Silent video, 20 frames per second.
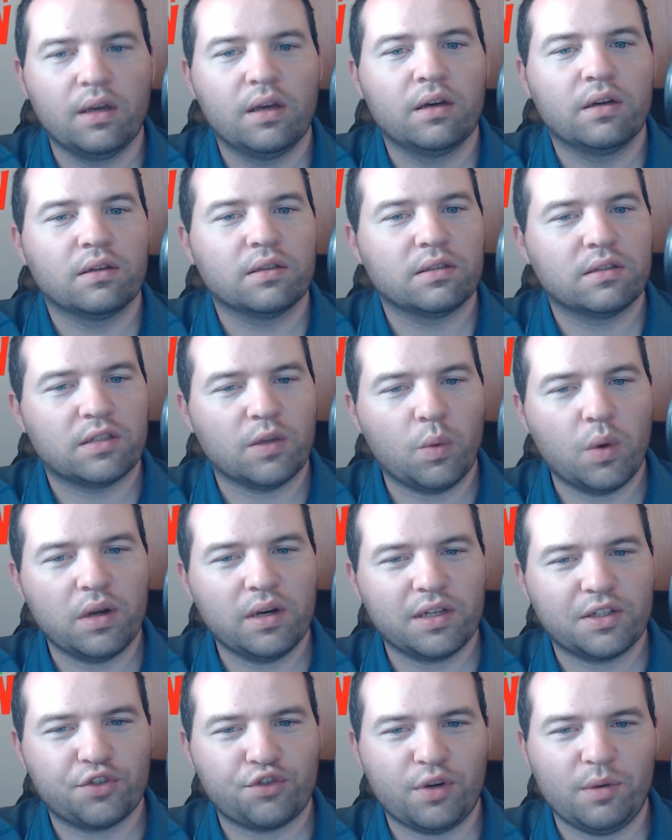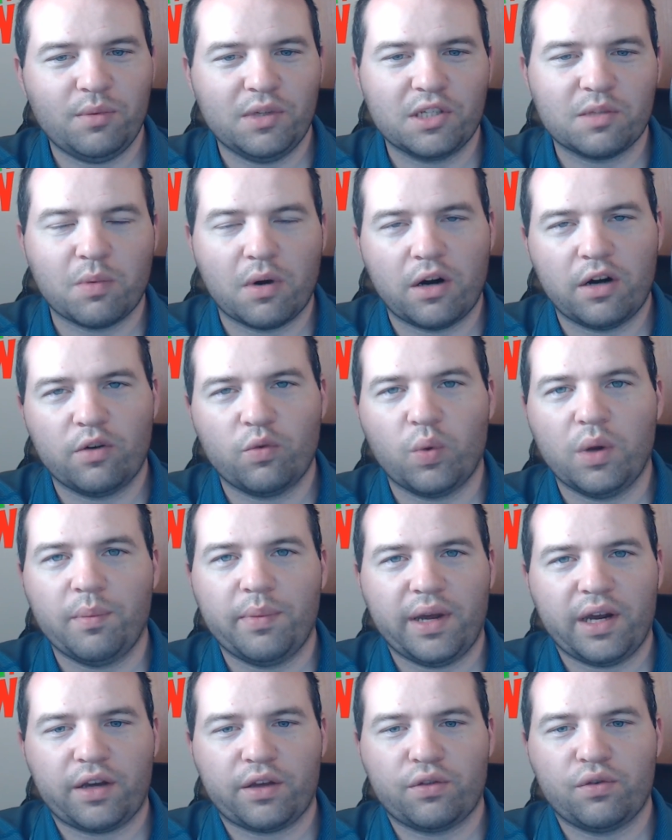someone extremely smart went
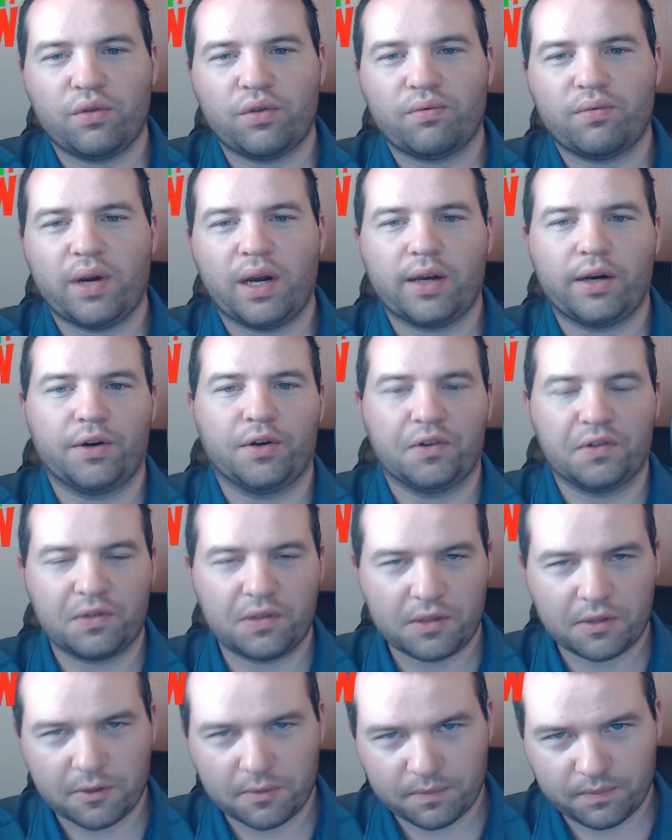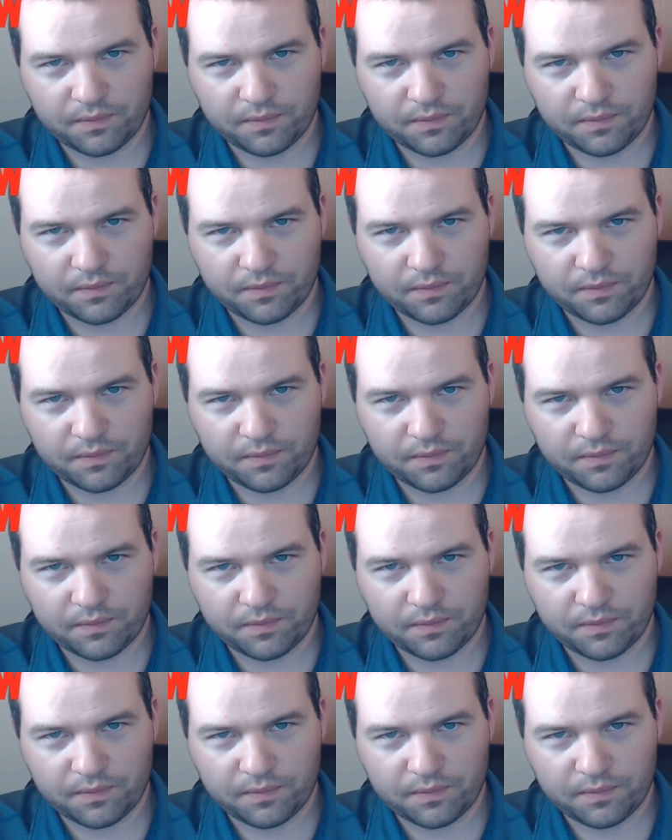back through the records